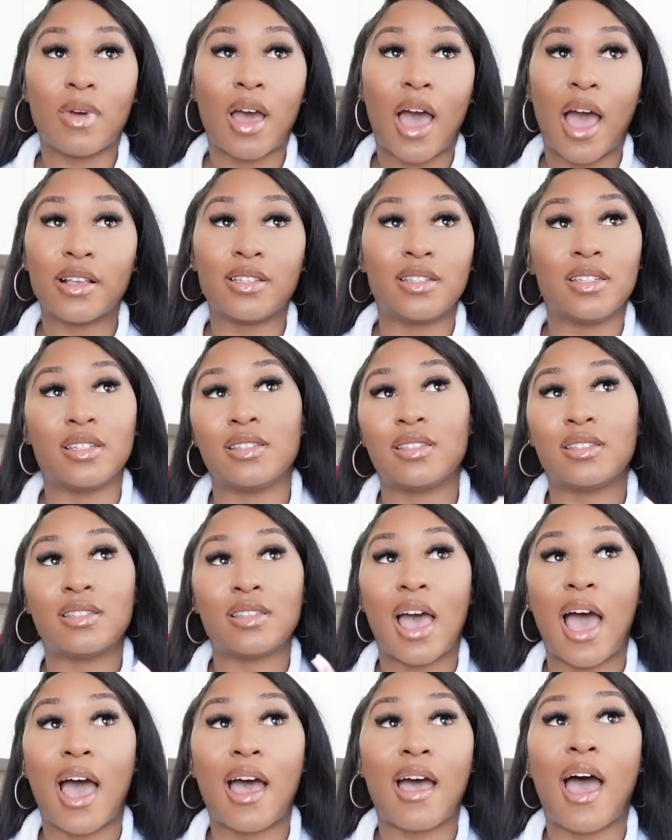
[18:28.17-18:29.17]
I
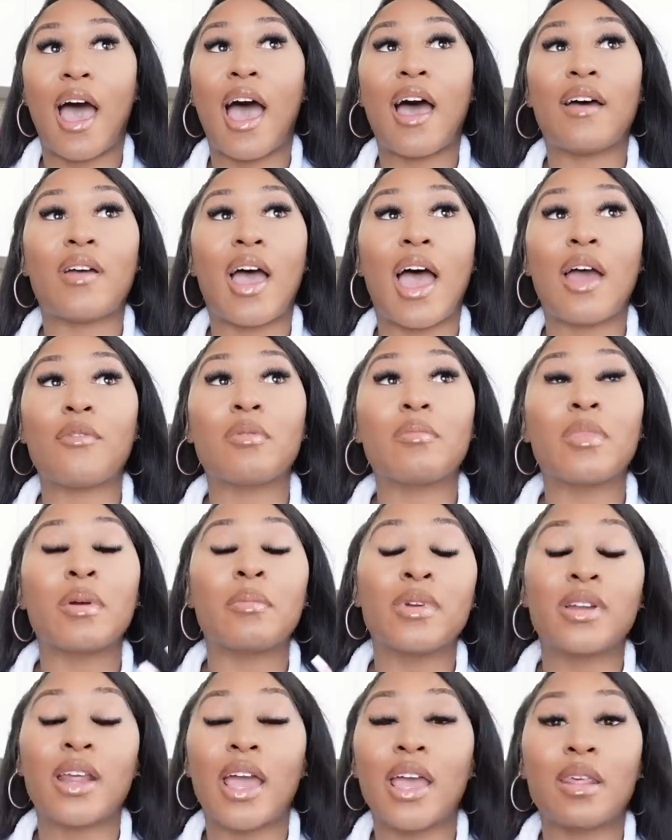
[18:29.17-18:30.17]
just, I, I, I
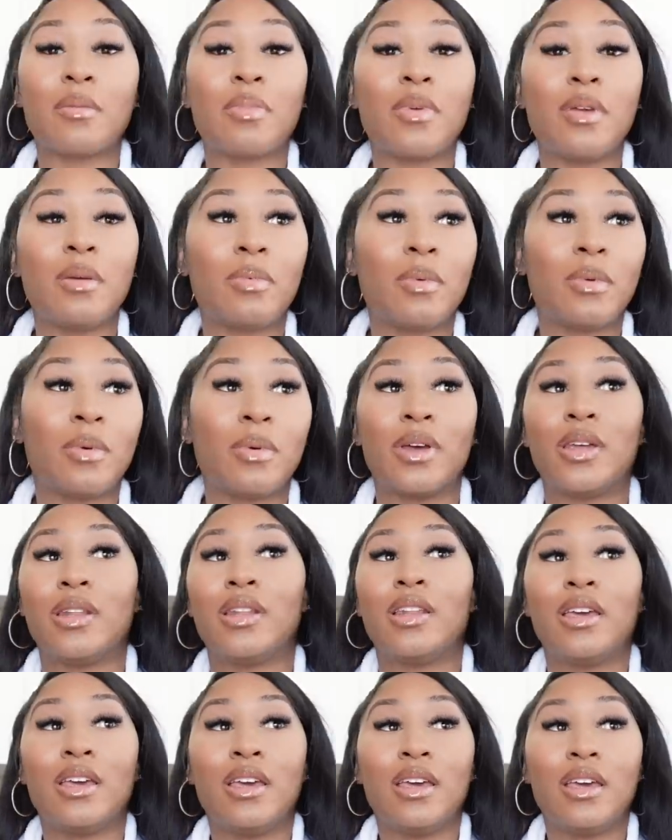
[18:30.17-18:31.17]
remember dating people and